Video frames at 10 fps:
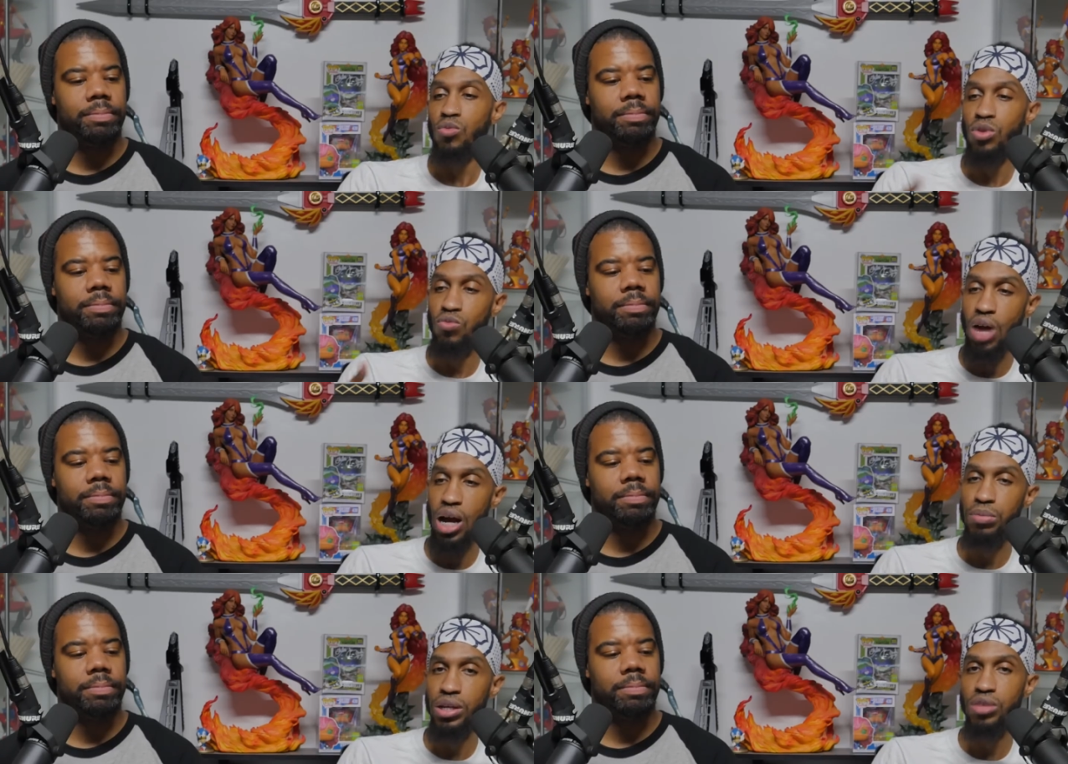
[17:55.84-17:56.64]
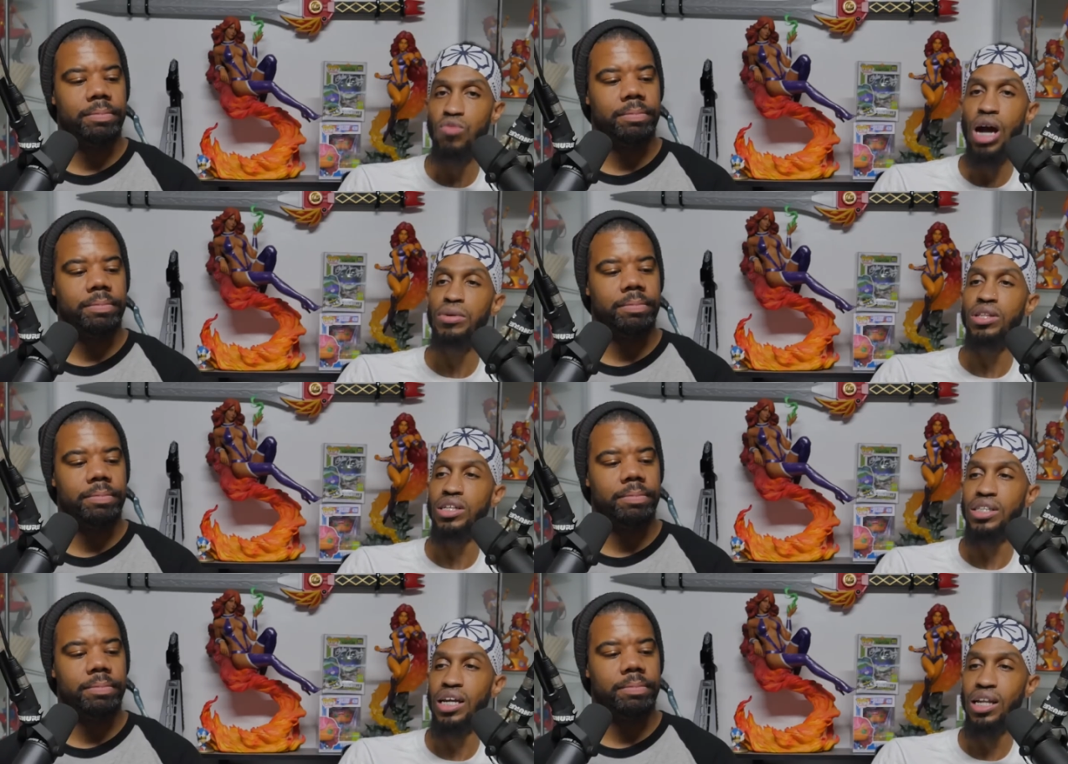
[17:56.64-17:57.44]
Speaker 1: with Robbie
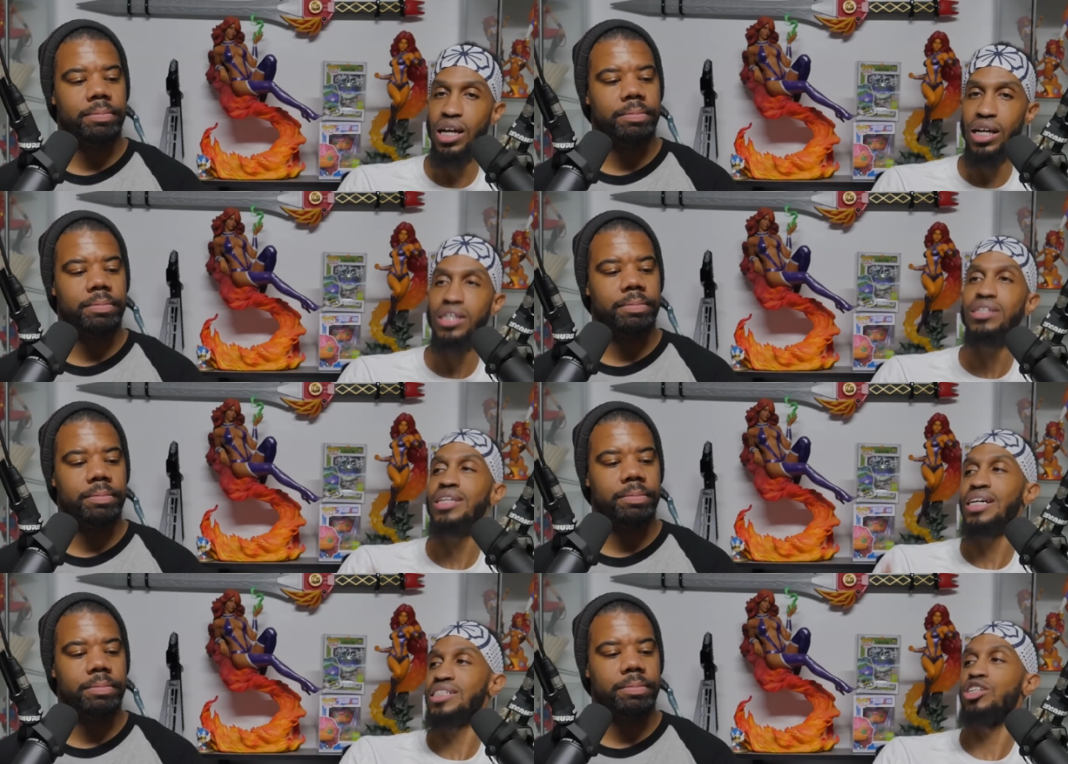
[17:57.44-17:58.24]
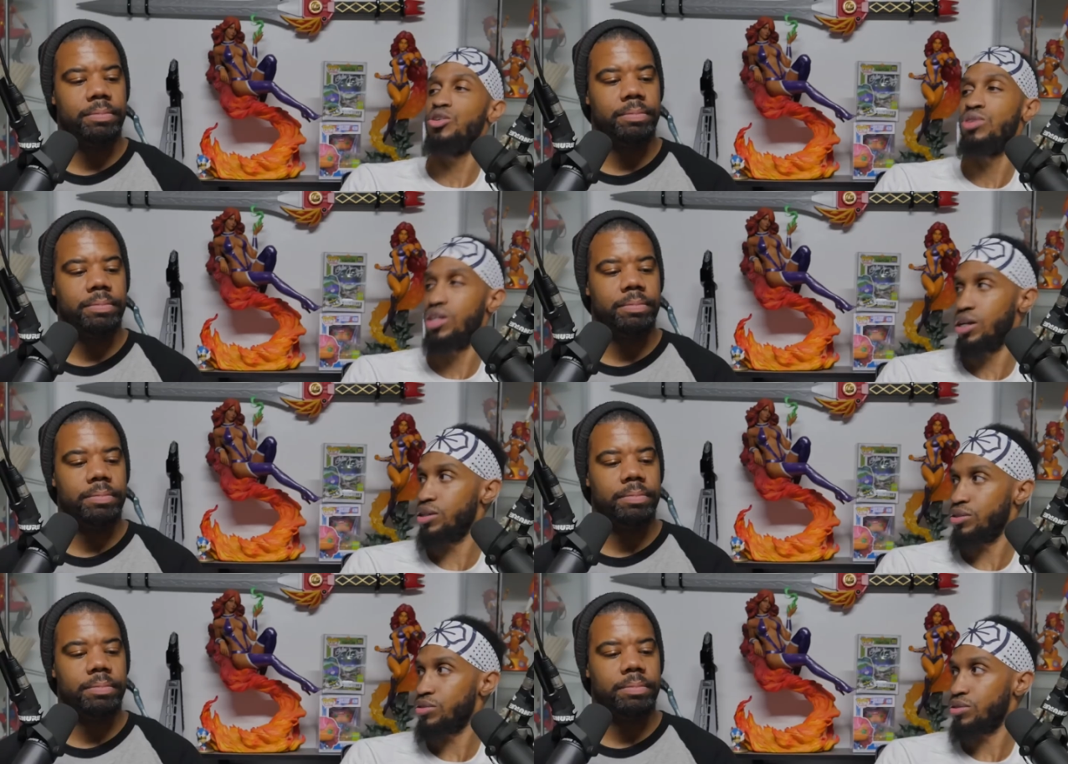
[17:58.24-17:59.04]
looks at it like, that's a little
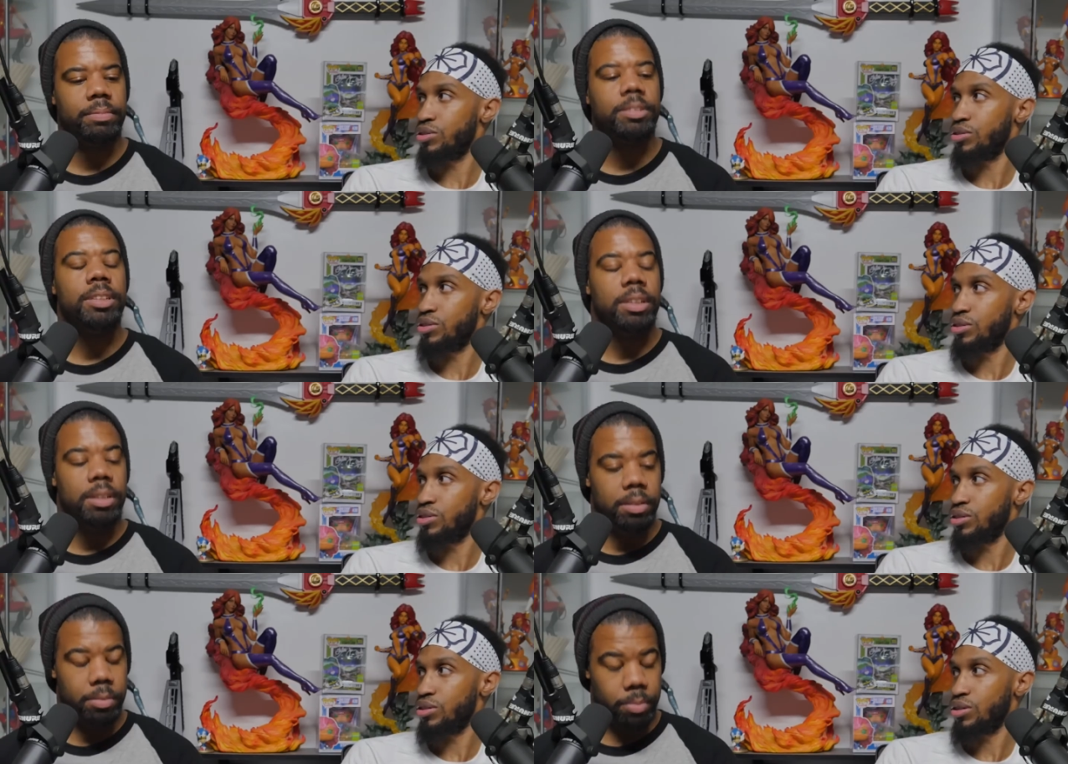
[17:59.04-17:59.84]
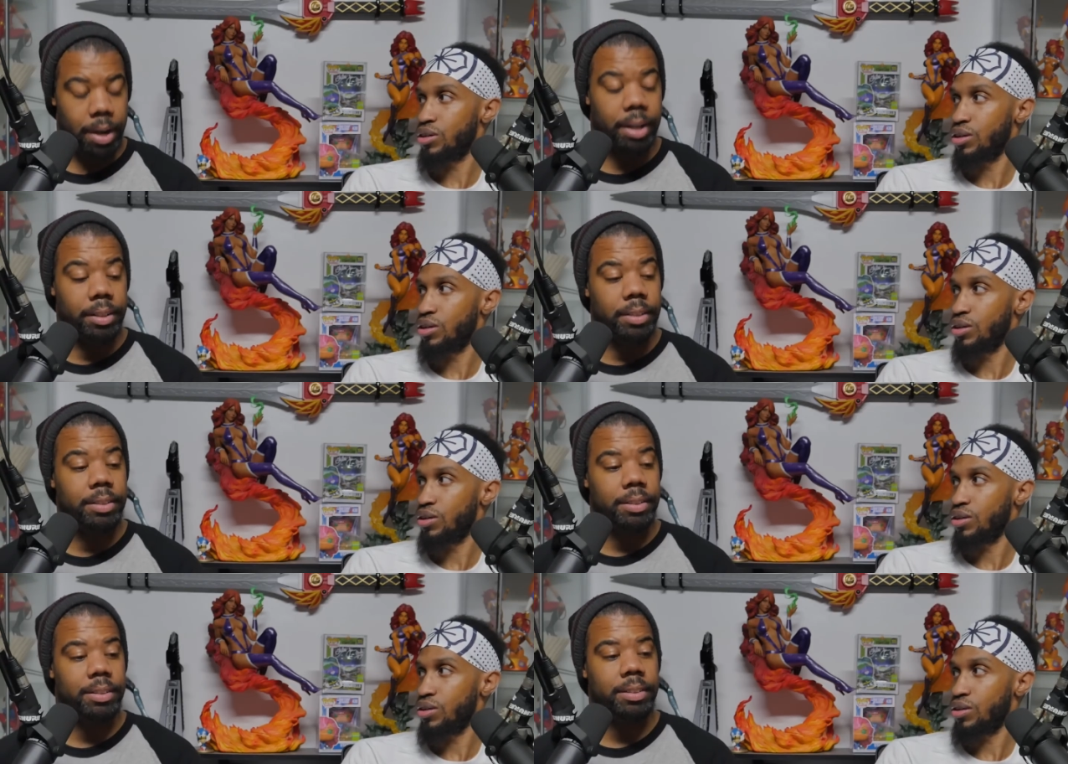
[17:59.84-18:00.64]
kid. Right.
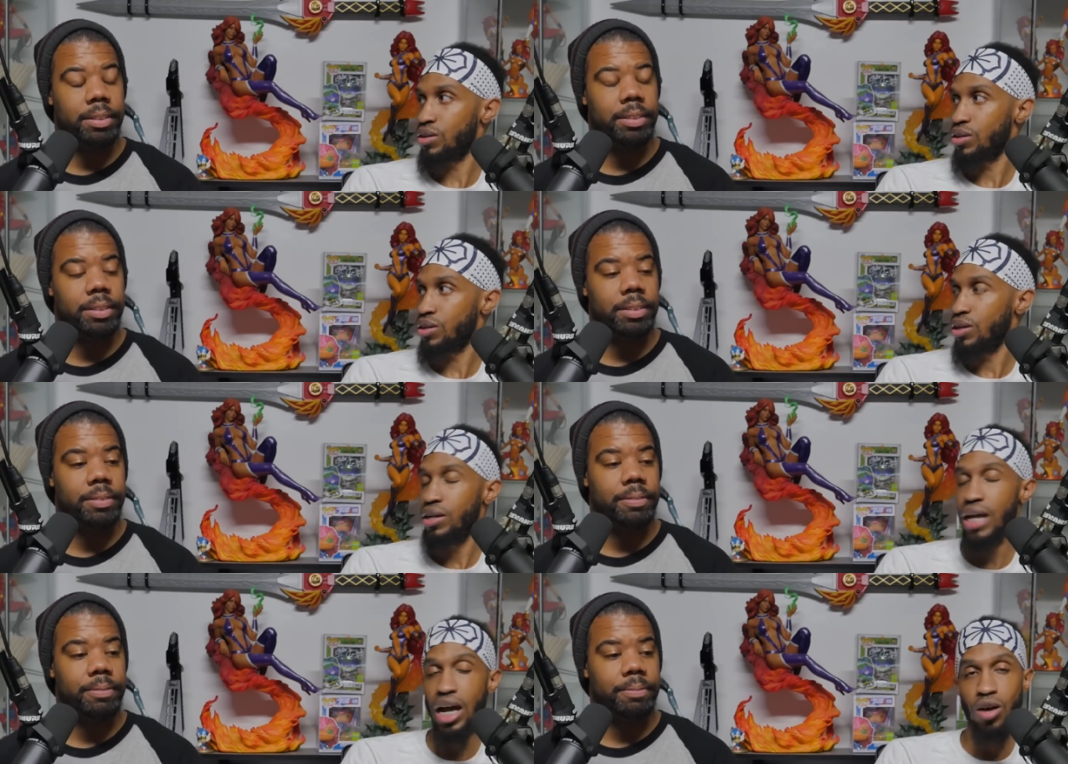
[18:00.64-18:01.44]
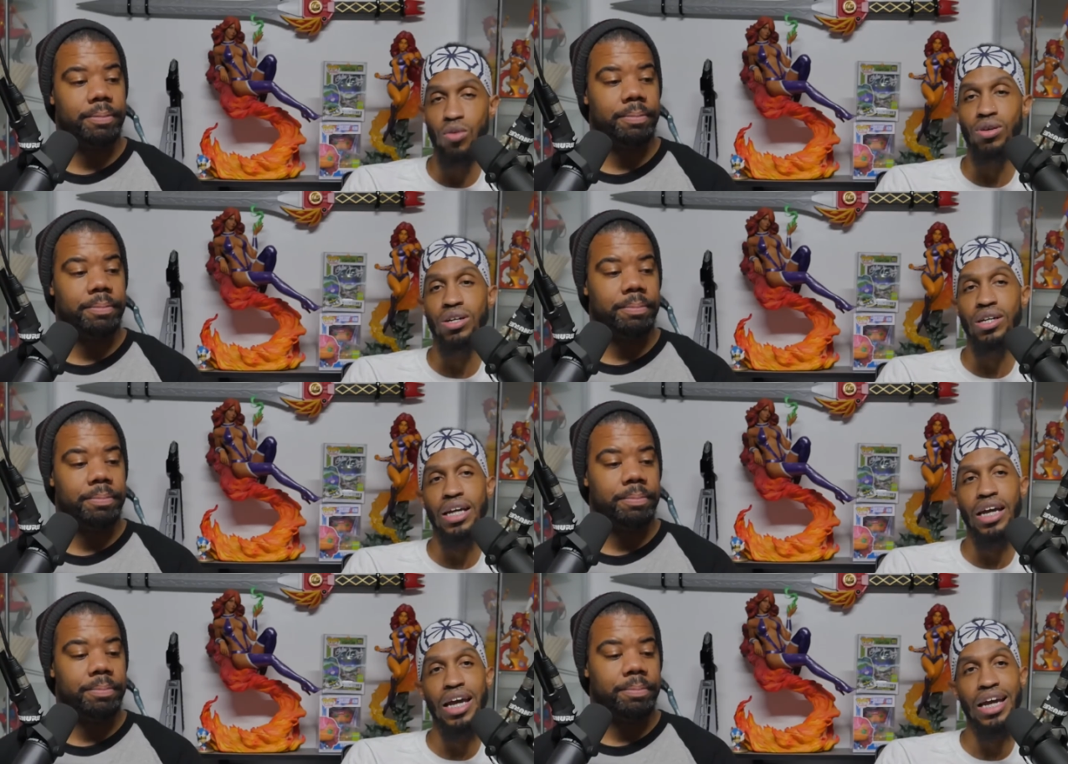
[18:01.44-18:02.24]
Now,
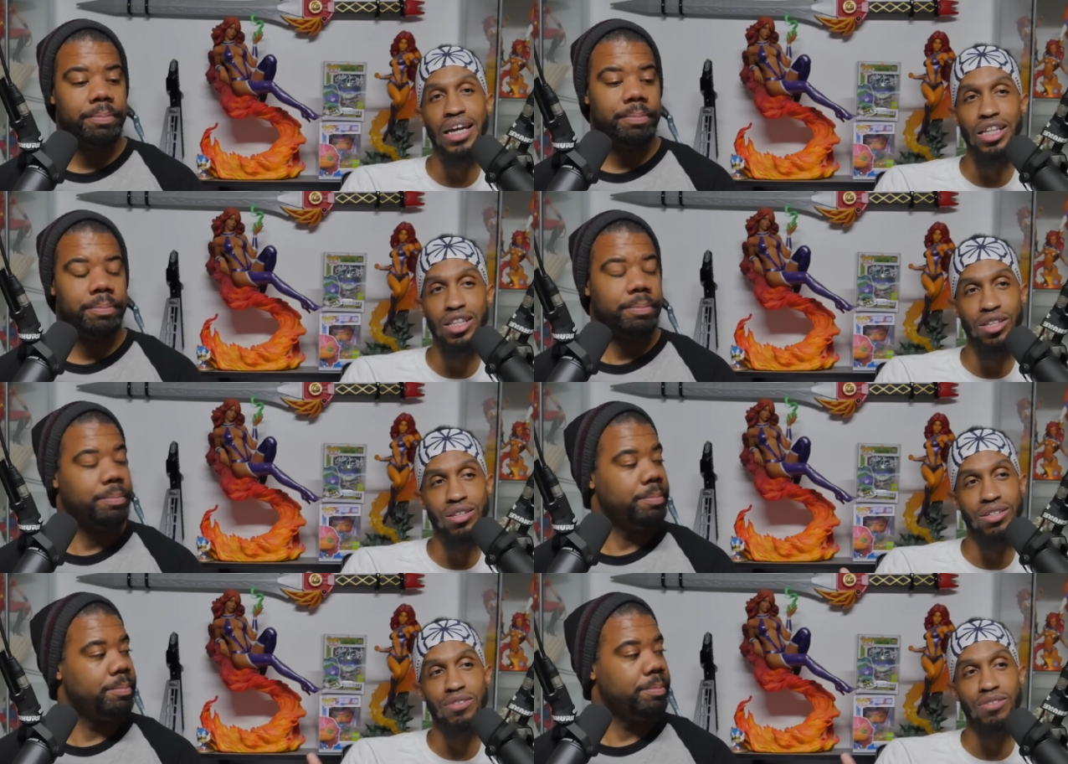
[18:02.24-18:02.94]
in